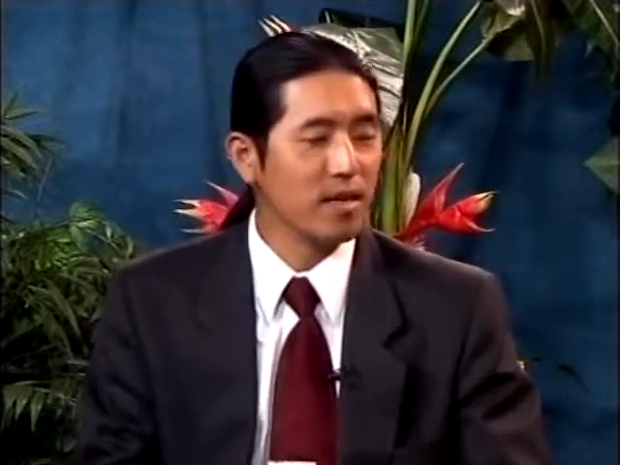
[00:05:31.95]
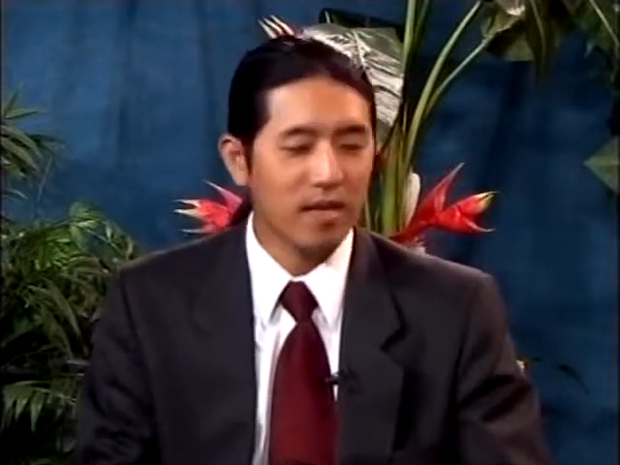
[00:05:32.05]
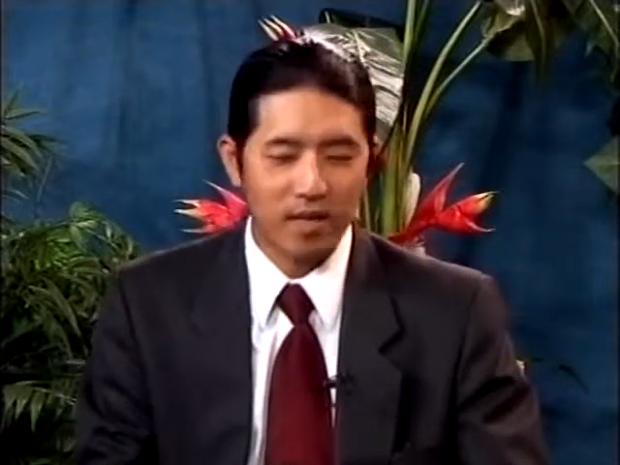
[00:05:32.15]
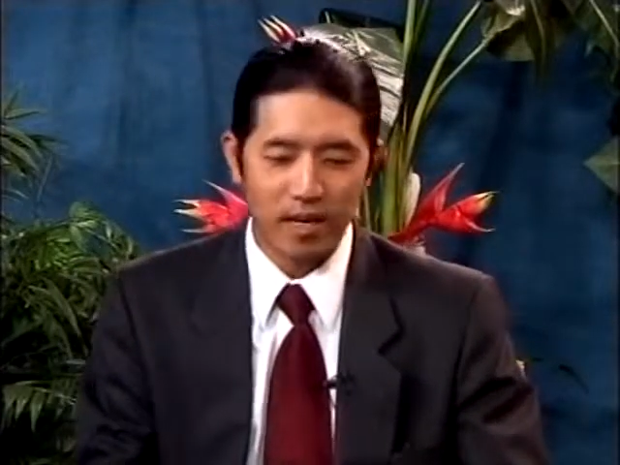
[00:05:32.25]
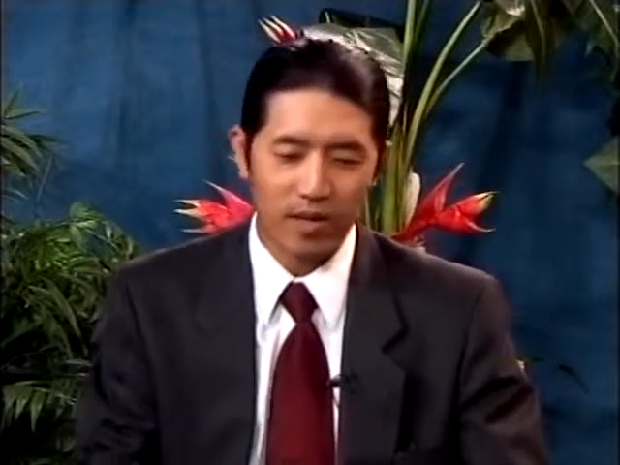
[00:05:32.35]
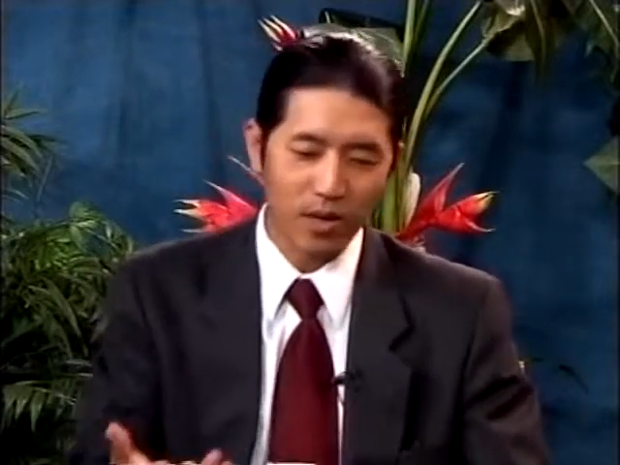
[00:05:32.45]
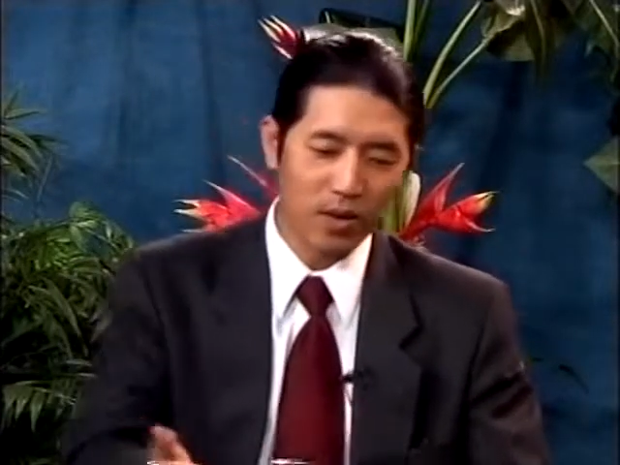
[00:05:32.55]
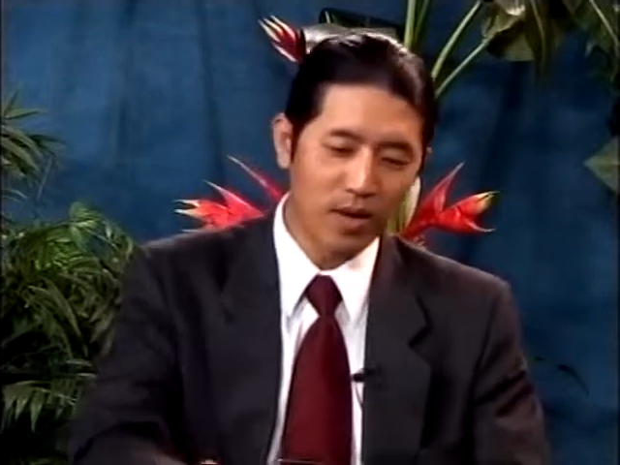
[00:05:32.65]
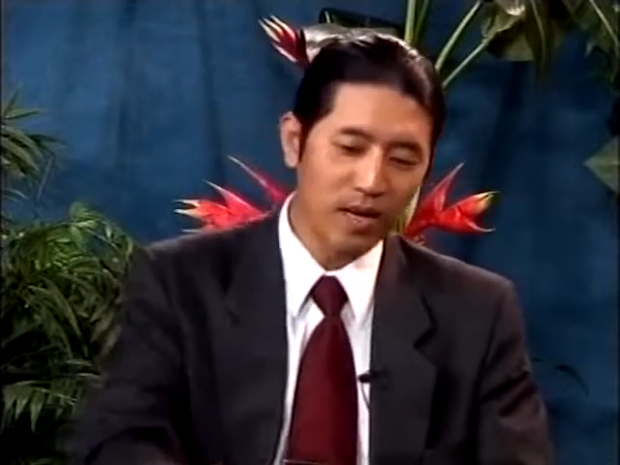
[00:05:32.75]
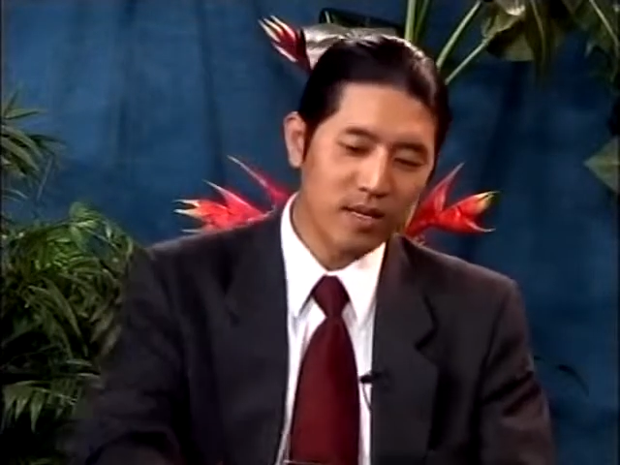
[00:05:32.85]
Like the
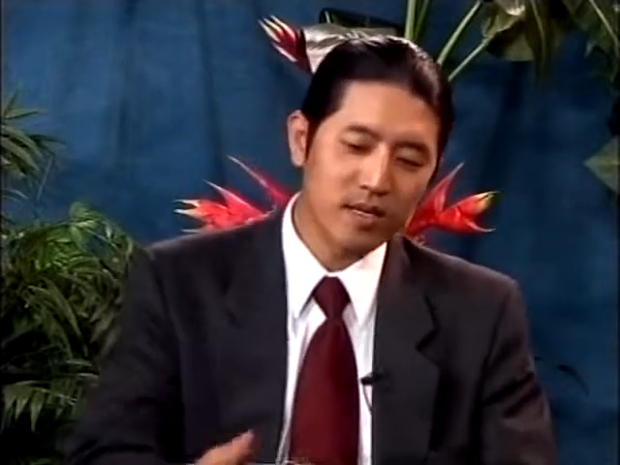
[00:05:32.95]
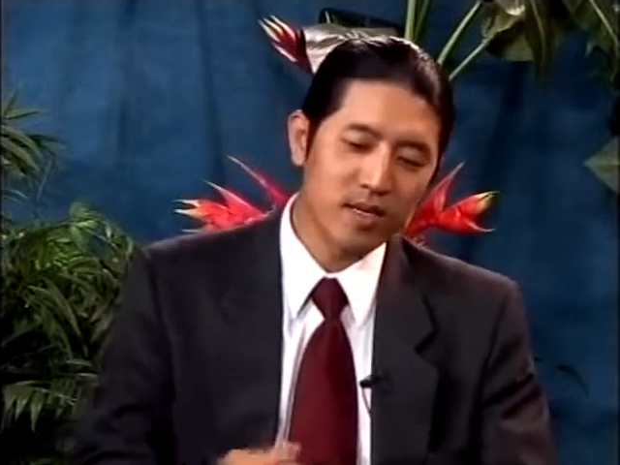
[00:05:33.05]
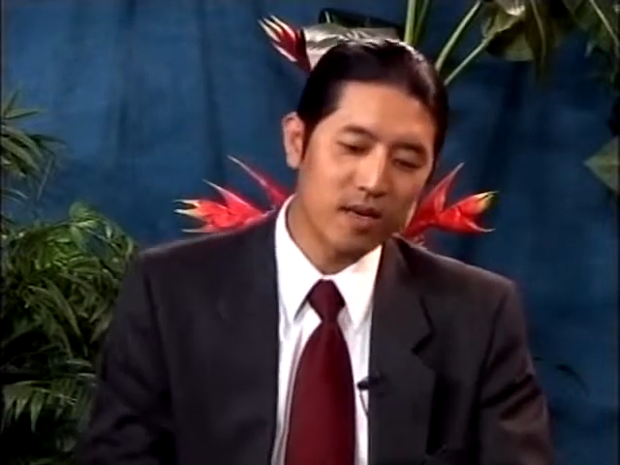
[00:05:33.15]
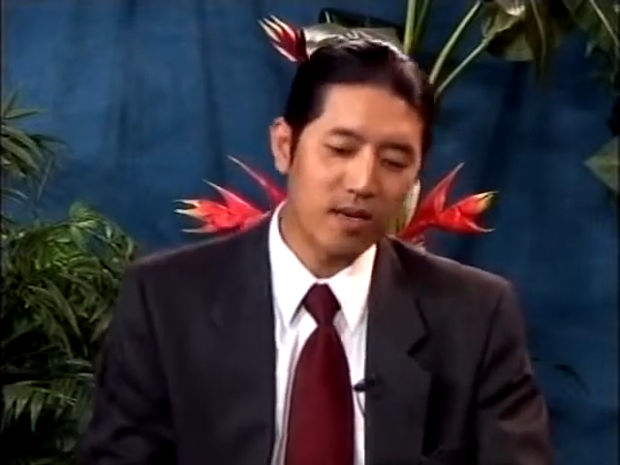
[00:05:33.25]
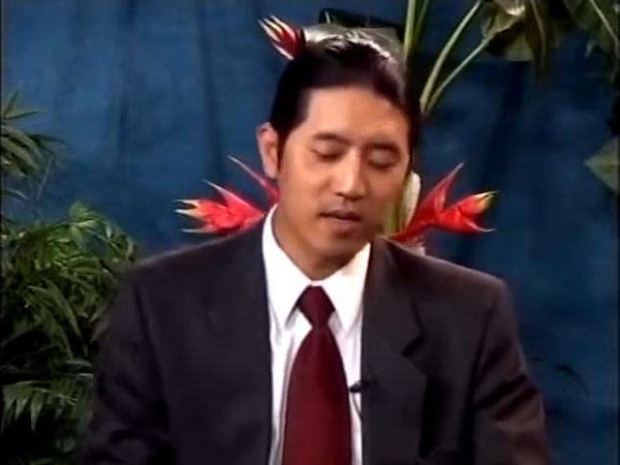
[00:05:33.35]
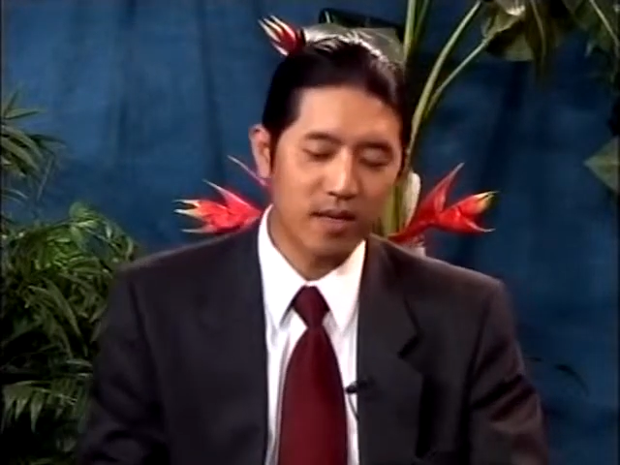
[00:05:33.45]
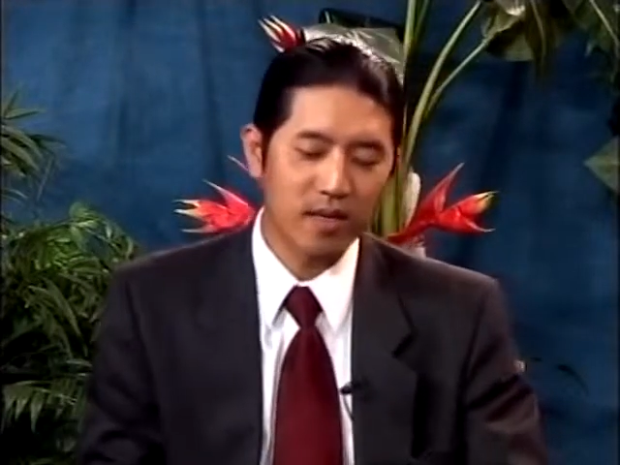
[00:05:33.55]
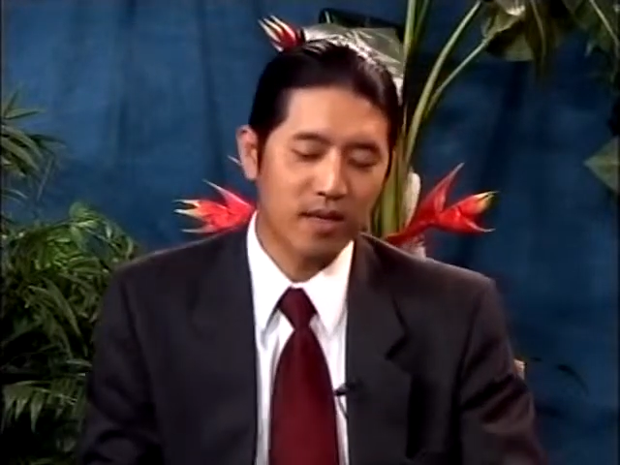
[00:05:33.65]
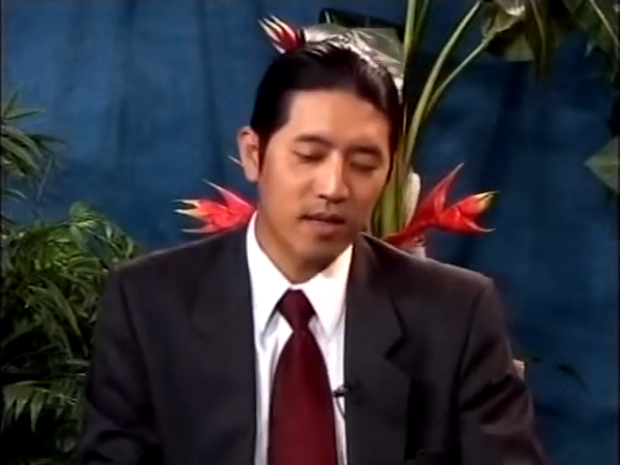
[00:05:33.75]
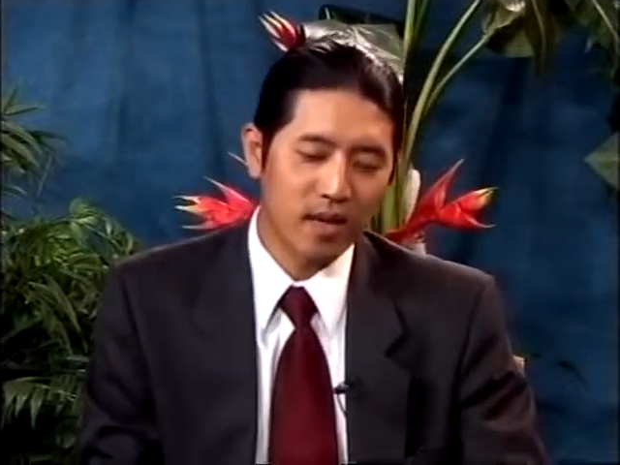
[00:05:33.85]
koi is, I
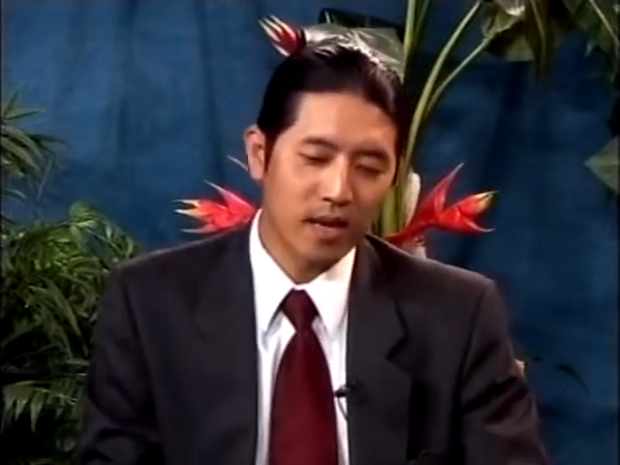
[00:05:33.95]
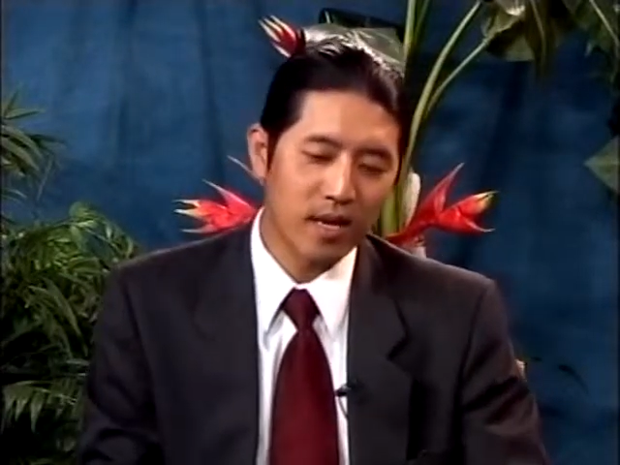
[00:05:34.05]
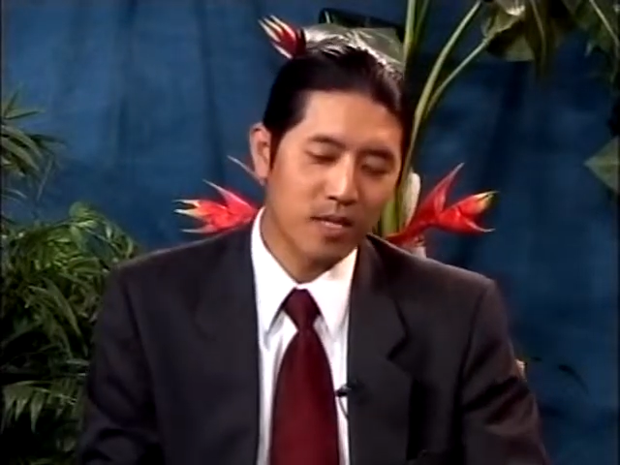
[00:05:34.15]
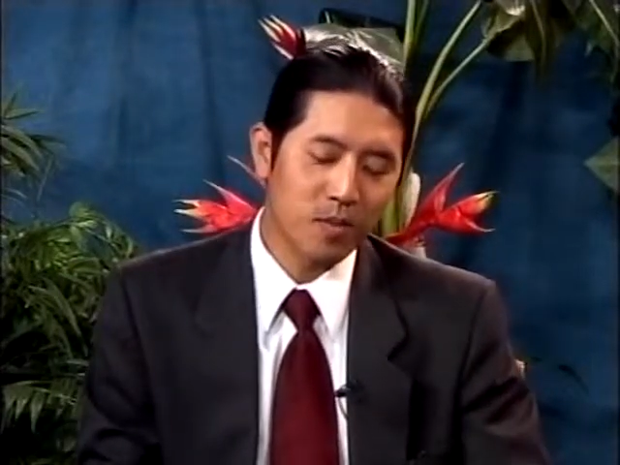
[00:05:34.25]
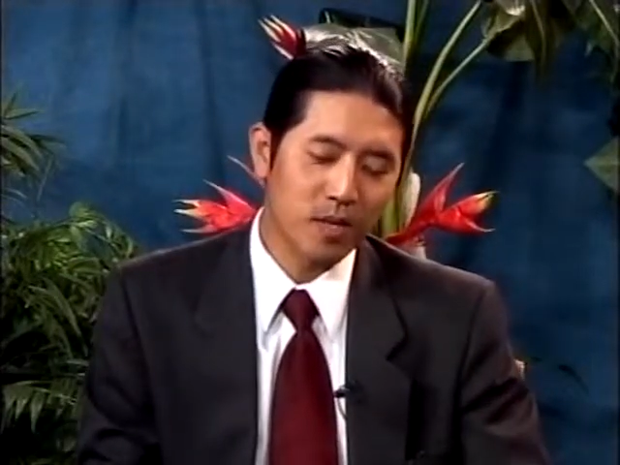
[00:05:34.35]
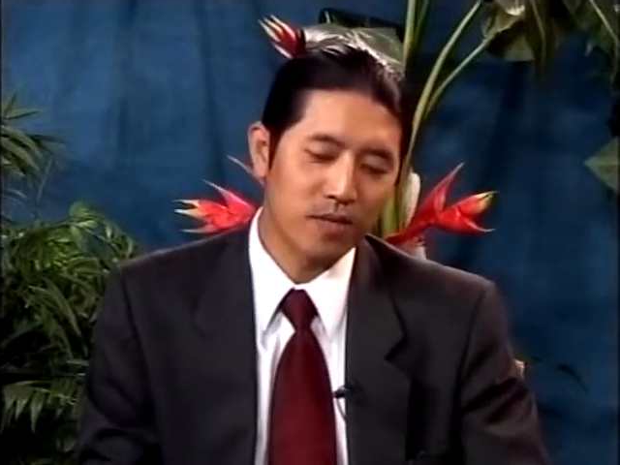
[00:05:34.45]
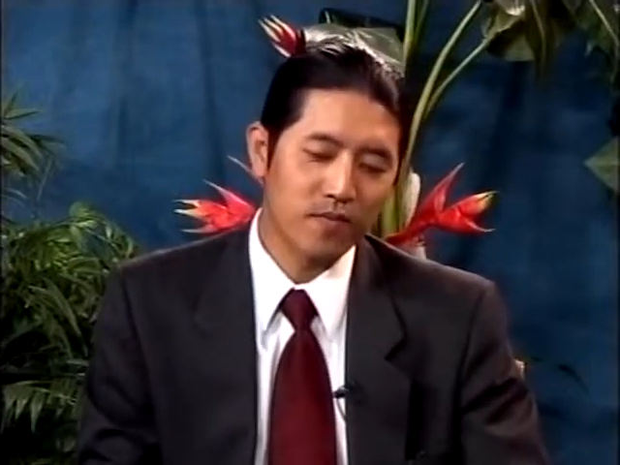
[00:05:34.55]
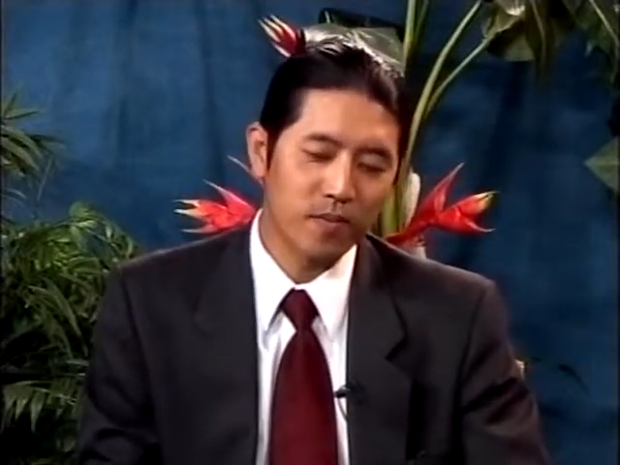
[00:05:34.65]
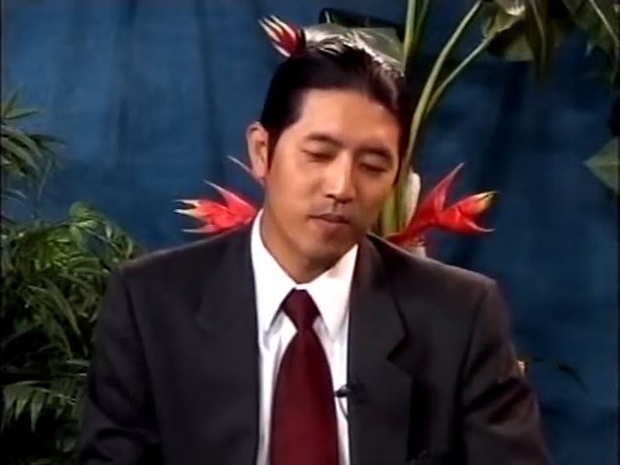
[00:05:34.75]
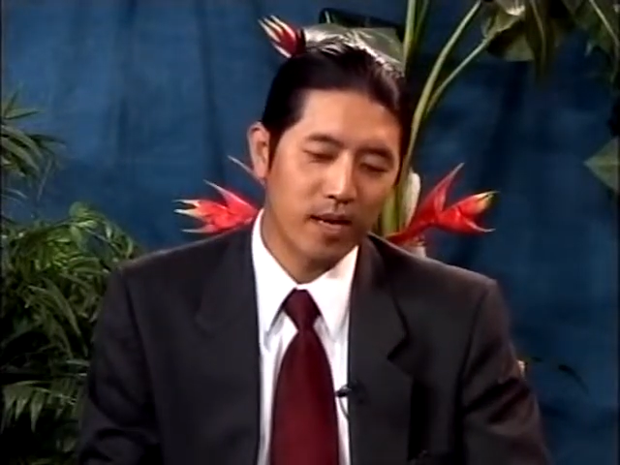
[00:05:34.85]
got inspiration
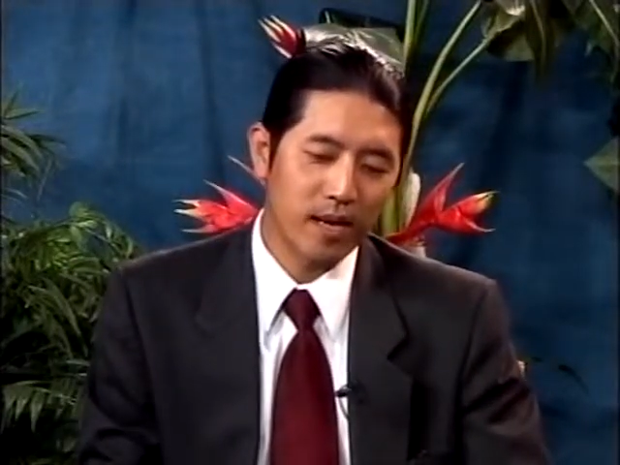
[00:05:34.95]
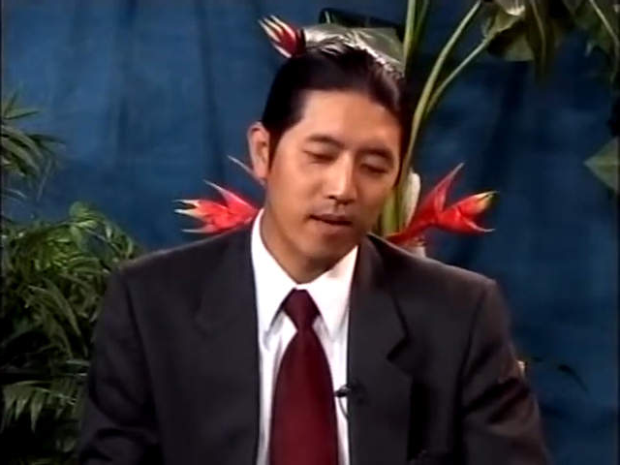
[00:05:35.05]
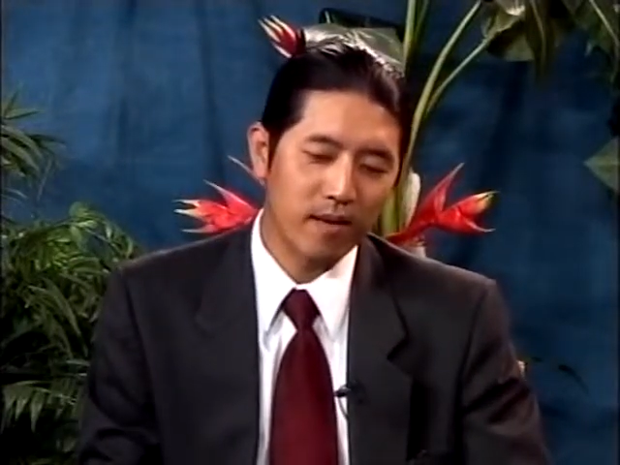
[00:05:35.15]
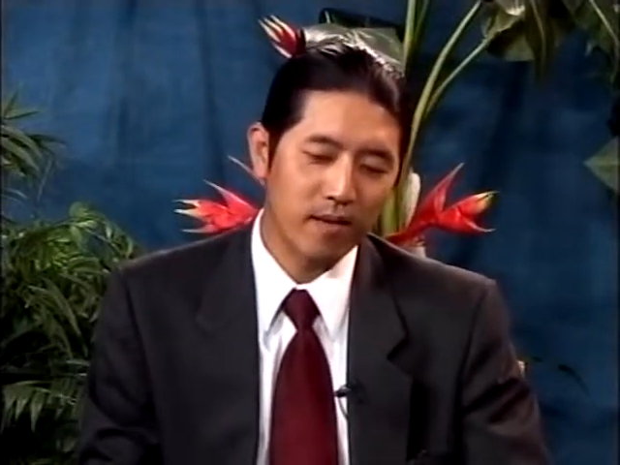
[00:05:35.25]
from that.